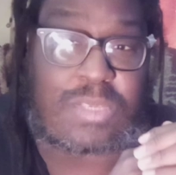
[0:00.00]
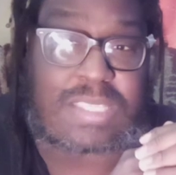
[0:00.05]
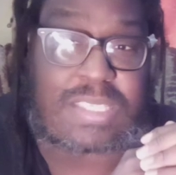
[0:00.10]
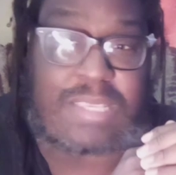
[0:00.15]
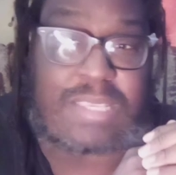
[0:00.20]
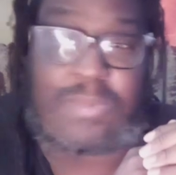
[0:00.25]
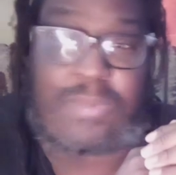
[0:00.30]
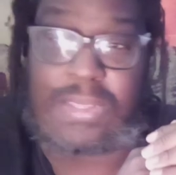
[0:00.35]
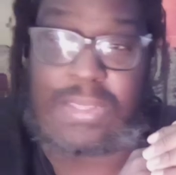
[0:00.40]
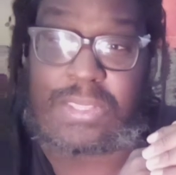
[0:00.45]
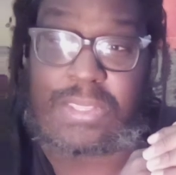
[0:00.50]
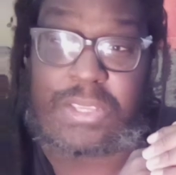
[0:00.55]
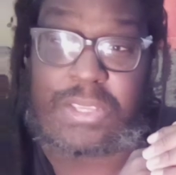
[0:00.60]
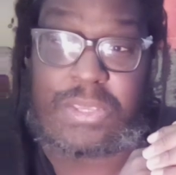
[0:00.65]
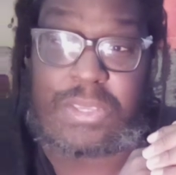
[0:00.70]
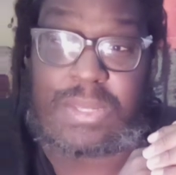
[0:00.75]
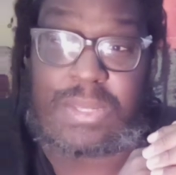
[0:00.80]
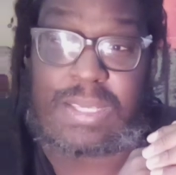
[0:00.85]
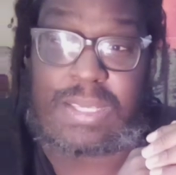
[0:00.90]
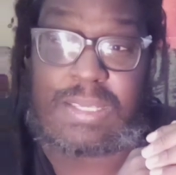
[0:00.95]
was the Wheeler
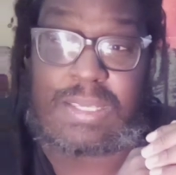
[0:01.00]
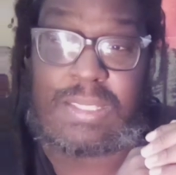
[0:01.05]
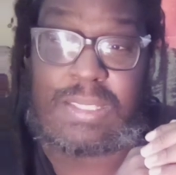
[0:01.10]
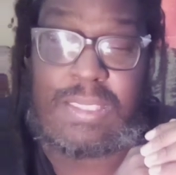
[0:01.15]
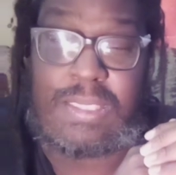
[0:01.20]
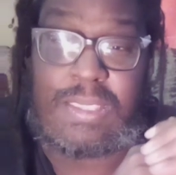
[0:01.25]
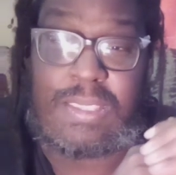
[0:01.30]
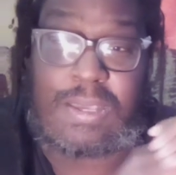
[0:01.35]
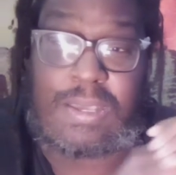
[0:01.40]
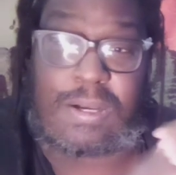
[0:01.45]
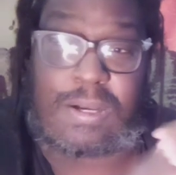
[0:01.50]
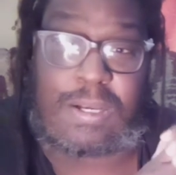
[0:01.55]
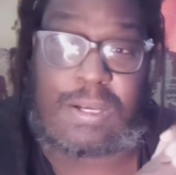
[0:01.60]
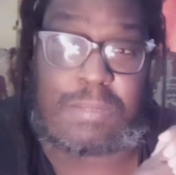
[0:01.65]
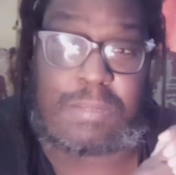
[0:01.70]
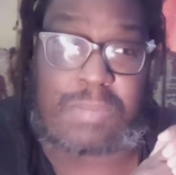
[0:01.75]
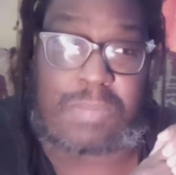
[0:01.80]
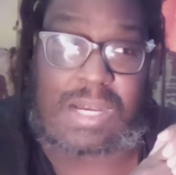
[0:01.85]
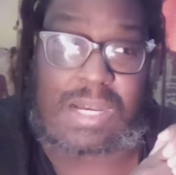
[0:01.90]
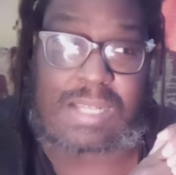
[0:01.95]
Yuta
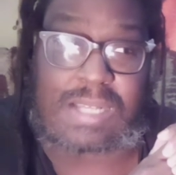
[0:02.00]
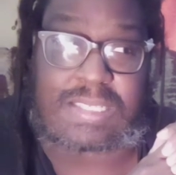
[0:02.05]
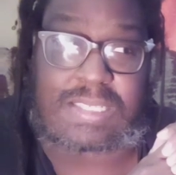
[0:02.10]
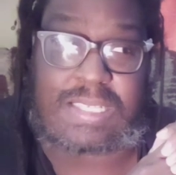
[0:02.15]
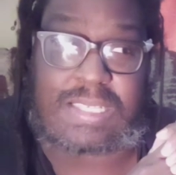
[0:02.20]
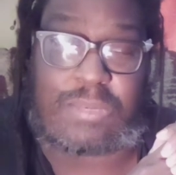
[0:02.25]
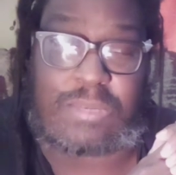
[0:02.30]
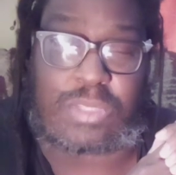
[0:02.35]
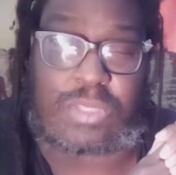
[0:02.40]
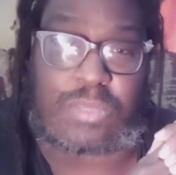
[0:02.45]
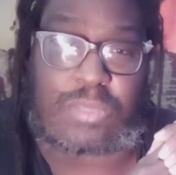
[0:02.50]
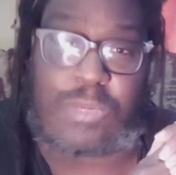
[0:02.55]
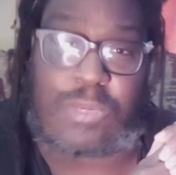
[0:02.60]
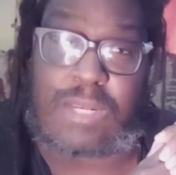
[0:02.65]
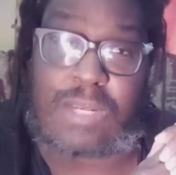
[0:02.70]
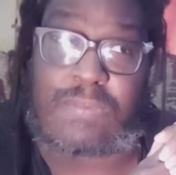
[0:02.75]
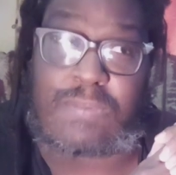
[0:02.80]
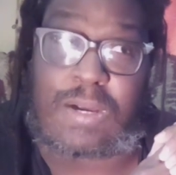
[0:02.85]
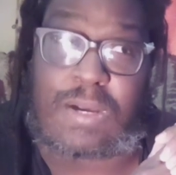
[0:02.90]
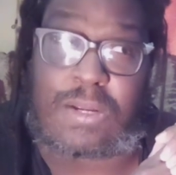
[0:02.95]
unboxing with
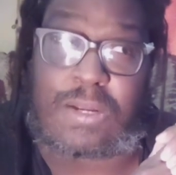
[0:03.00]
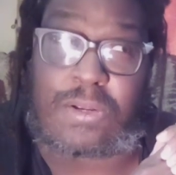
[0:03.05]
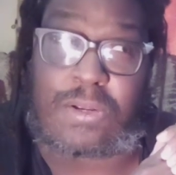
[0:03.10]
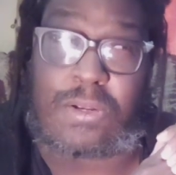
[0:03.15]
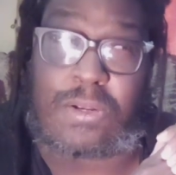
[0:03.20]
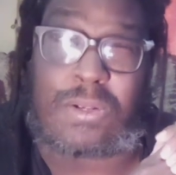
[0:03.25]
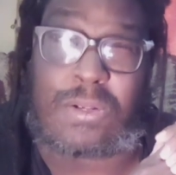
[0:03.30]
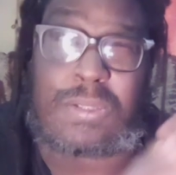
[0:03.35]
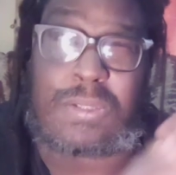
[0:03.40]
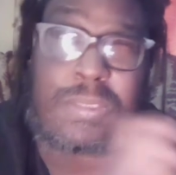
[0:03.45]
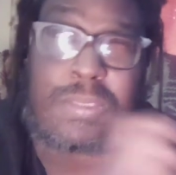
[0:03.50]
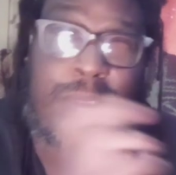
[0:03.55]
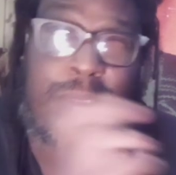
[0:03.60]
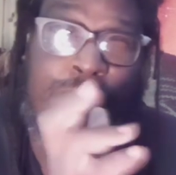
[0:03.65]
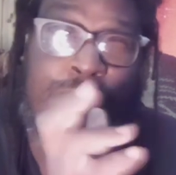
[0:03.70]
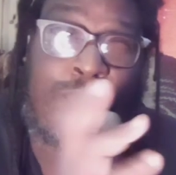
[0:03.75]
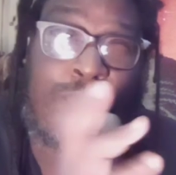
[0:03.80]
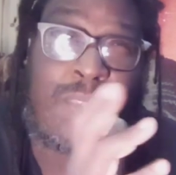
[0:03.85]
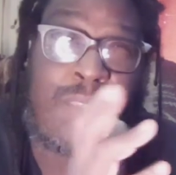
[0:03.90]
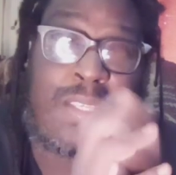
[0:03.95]
Ring of Honor
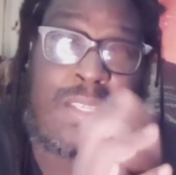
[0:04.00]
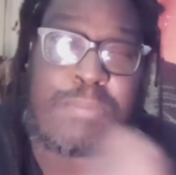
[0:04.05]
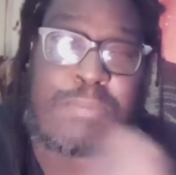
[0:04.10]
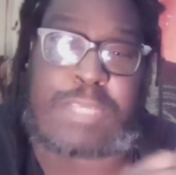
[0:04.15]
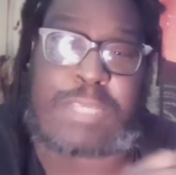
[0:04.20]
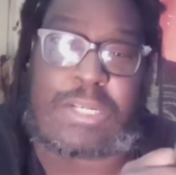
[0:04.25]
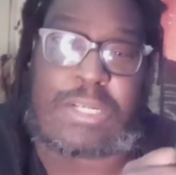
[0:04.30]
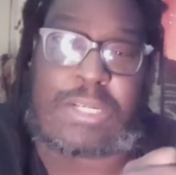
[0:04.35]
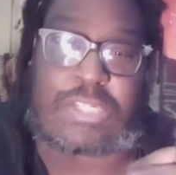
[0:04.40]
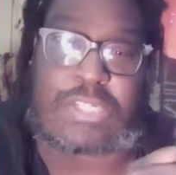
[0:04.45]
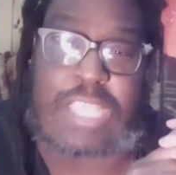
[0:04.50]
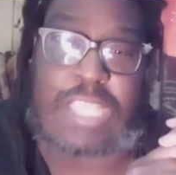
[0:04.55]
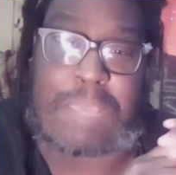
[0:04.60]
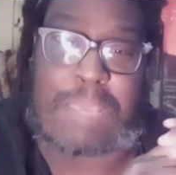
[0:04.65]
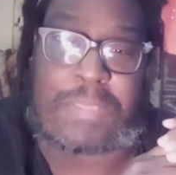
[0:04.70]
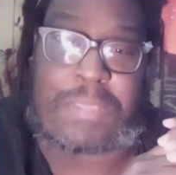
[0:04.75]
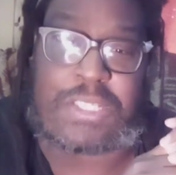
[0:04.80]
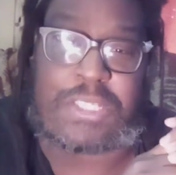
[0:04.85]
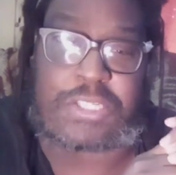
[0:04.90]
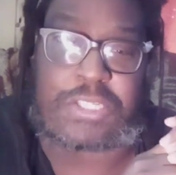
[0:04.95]
Pure
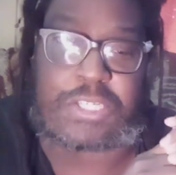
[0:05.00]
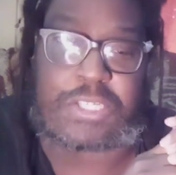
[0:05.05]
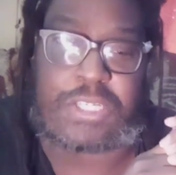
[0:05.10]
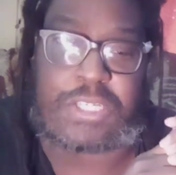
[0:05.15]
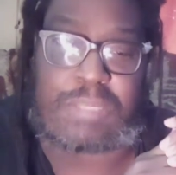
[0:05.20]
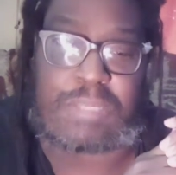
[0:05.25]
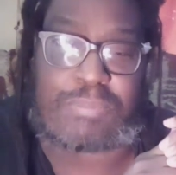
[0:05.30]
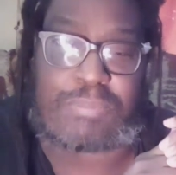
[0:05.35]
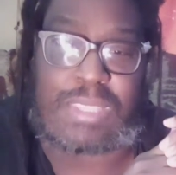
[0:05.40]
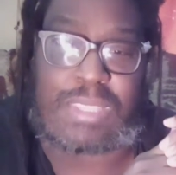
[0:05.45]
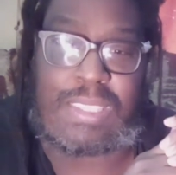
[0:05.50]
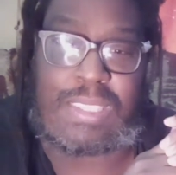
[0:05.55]
Championship.